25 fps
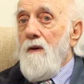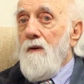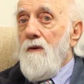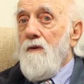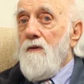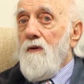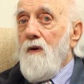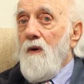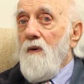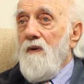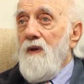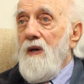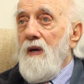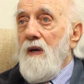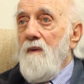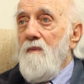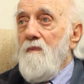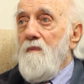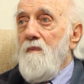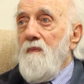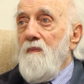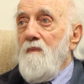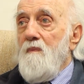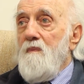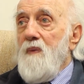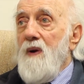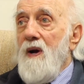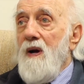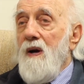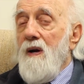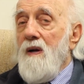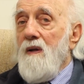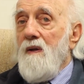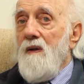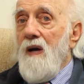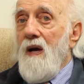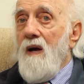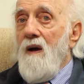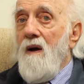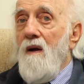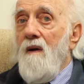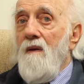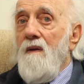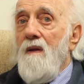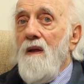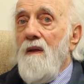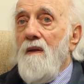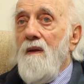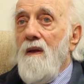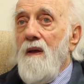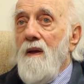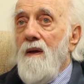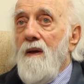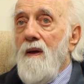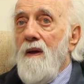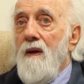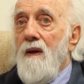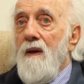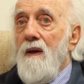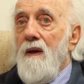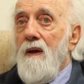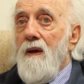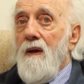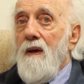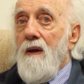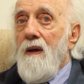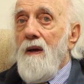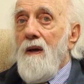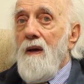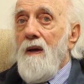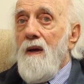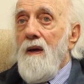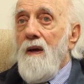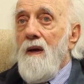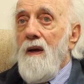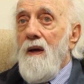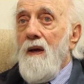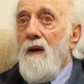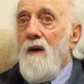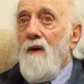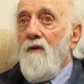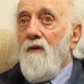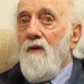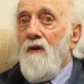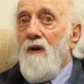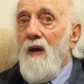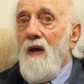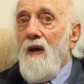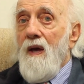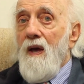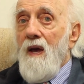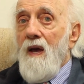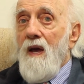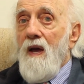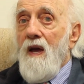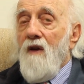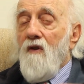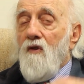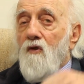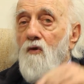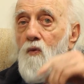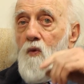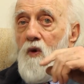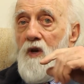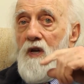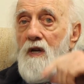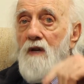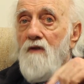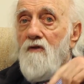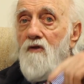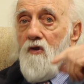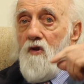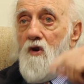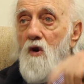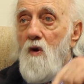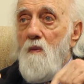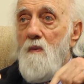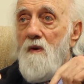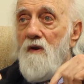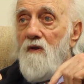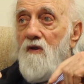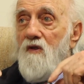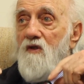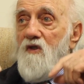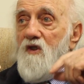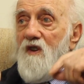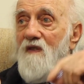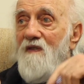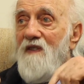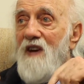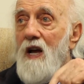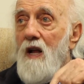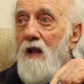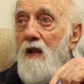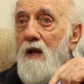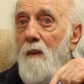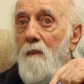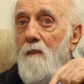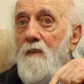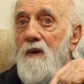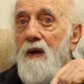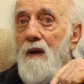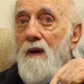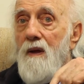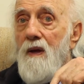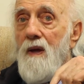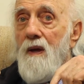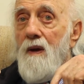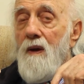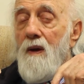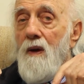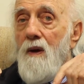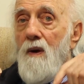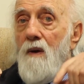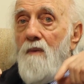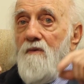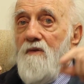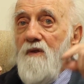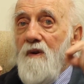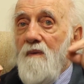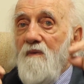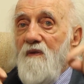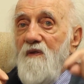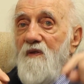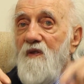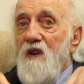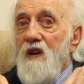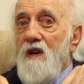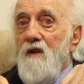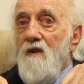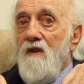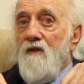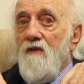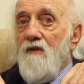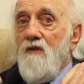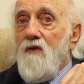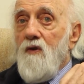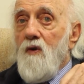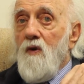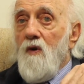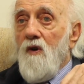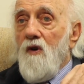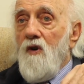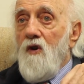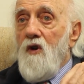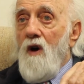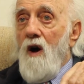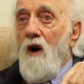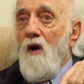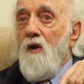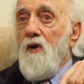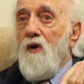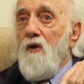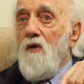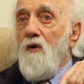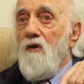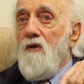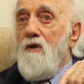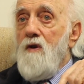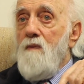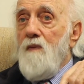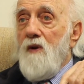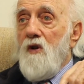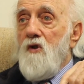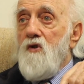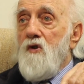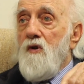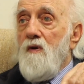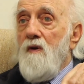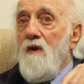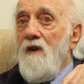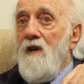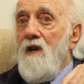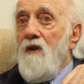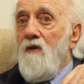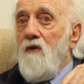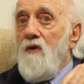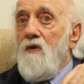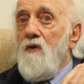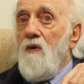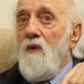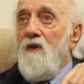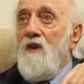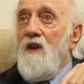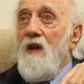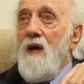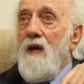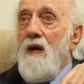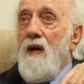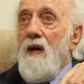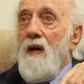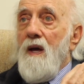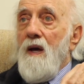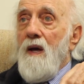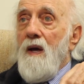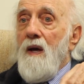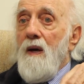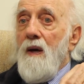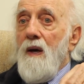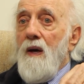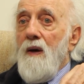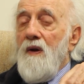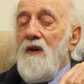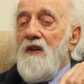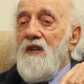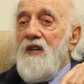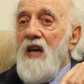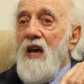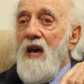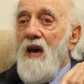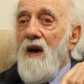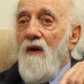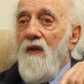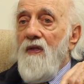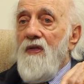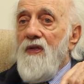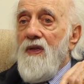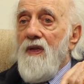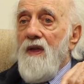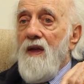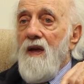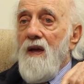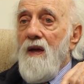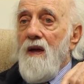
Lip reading: So the parallel is as we as humans develop from fetus to adulthood to maturity to death,